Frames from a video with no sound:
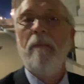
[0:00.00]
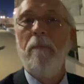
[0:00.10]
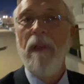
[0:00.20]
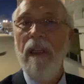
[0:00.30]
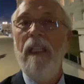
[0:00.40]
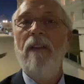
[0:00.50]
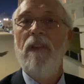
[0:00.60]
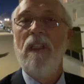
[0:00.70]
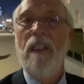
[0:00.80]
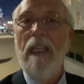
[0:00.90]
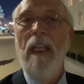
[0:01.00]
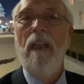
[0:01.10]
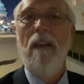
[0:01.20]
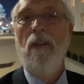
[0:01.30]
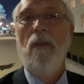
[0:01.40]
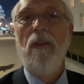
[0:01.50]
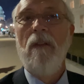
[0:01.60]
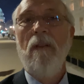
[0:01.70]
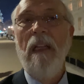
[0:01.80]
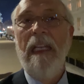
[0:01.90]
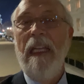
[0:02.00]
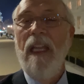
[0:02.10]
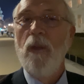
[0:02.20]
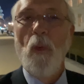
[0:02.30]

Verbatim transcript: believe the State of the Union is